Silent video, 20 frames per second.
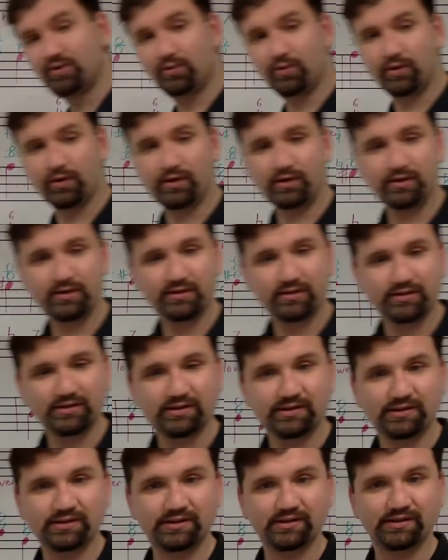chord.
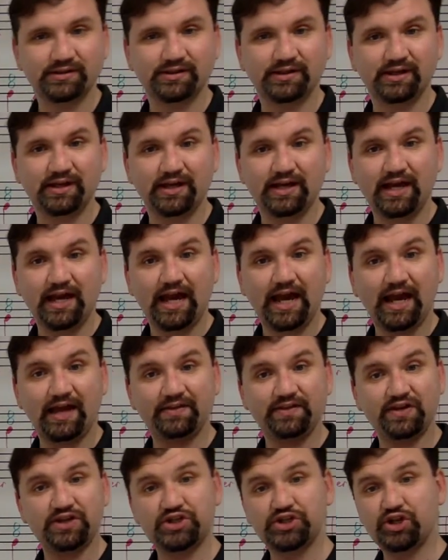And
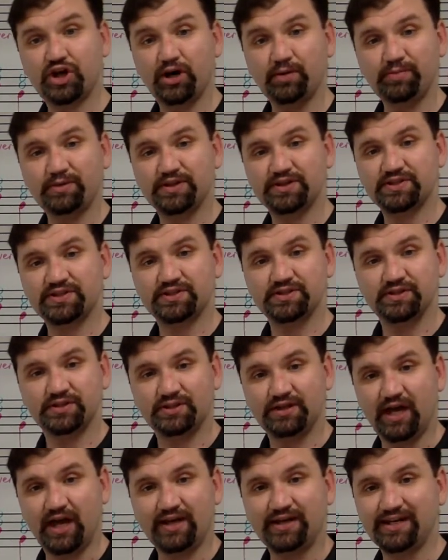the sharp that's
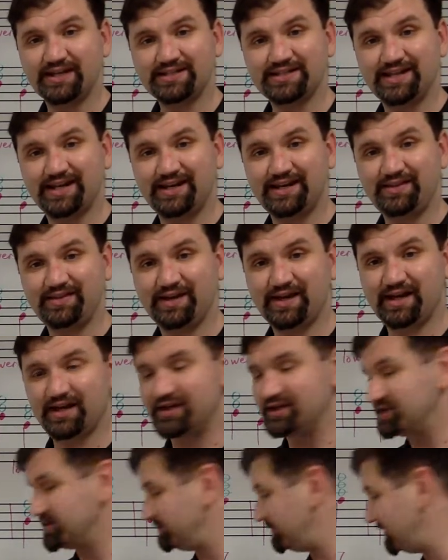not next to anything else